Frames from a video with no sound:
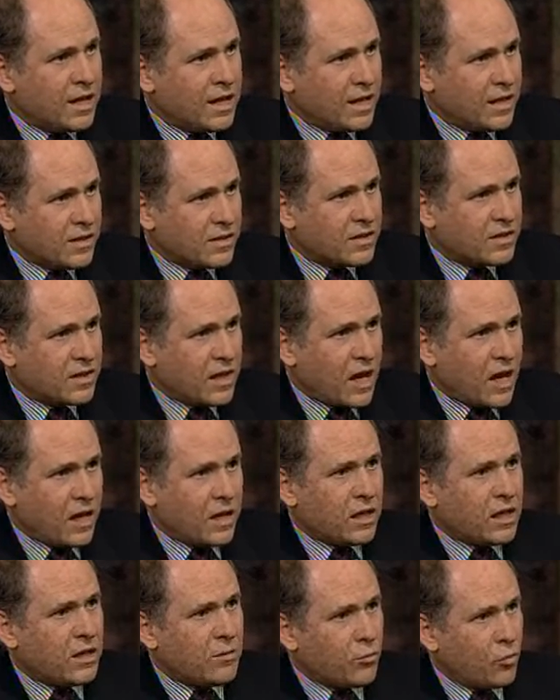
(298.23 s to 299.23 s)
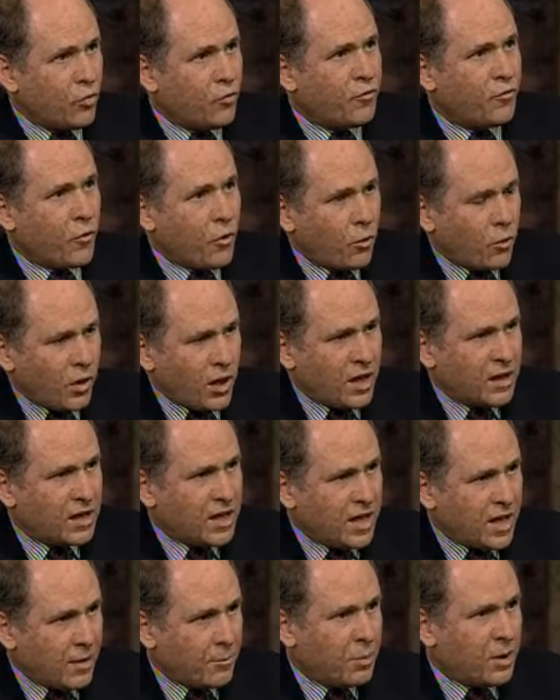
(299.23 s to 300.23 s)
Instead, he moved forward on
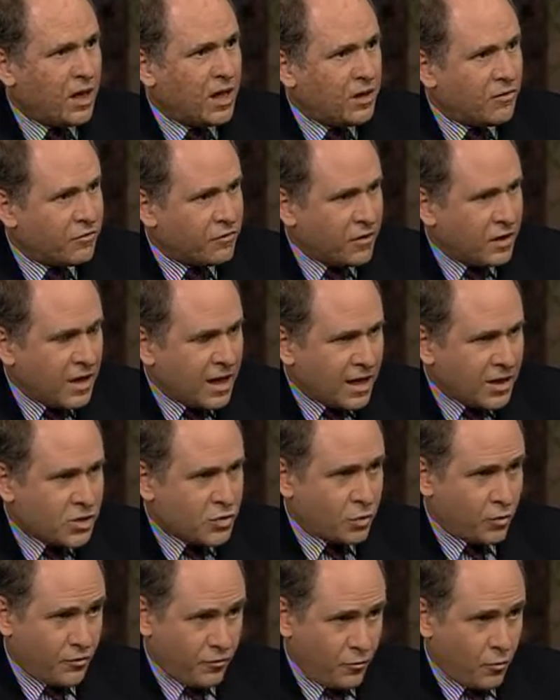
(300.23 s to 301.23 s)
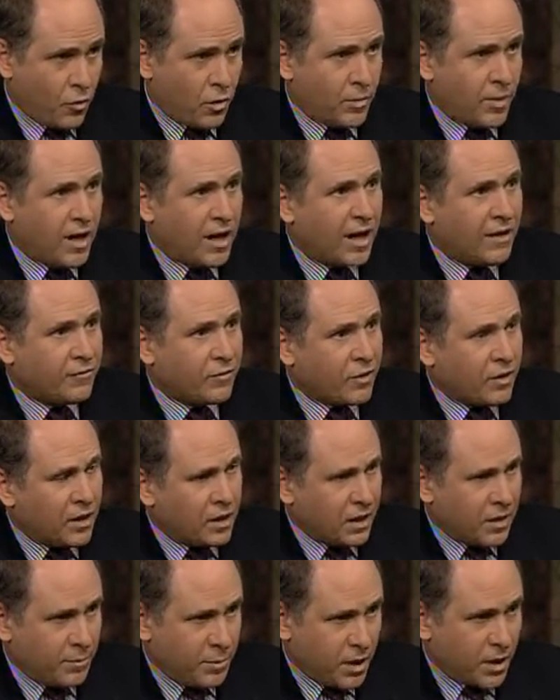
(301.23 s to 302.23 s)
campaign finance reform after
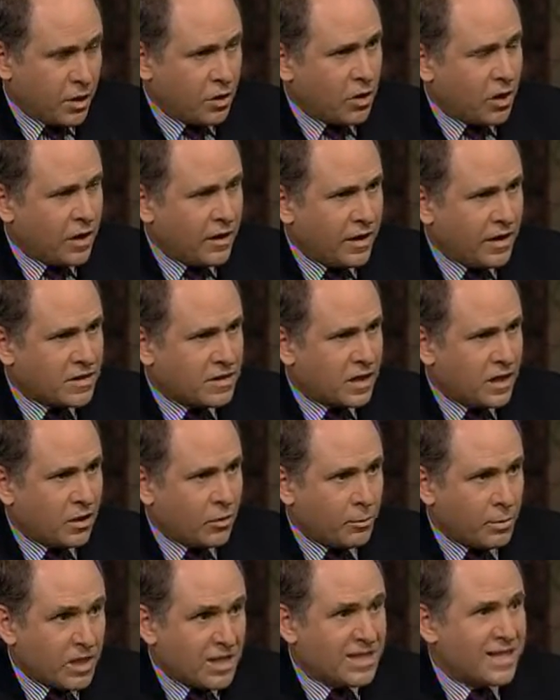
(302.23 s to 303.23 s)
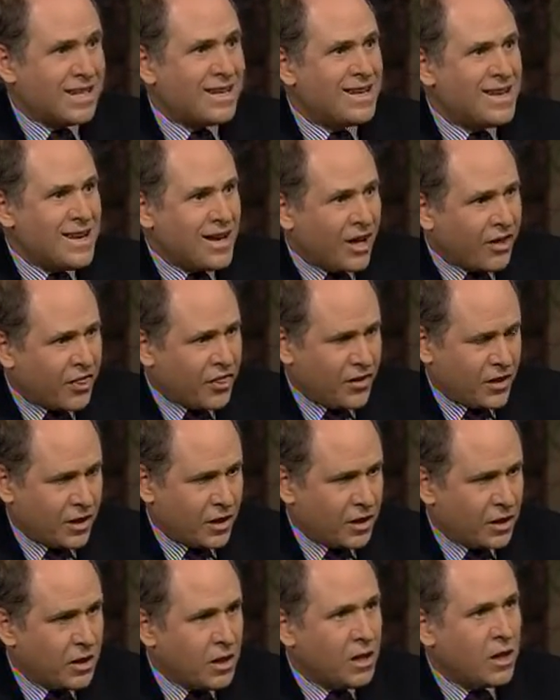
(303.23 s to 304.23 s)
the, being caught in that scandal, but did
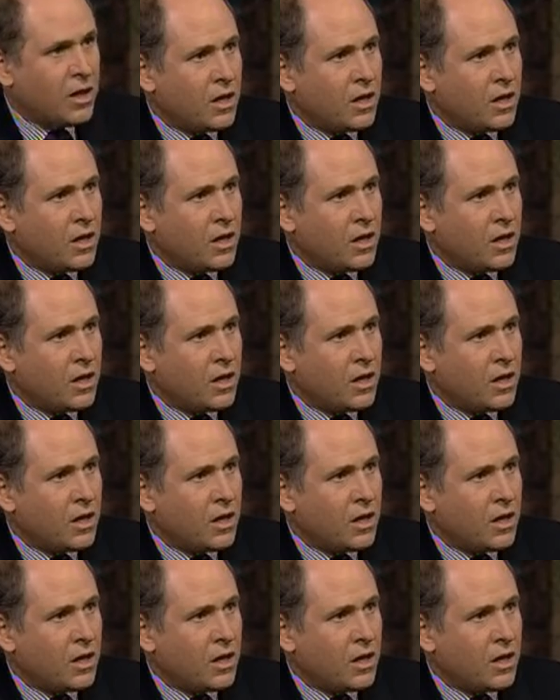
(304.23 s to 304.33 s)
nothing,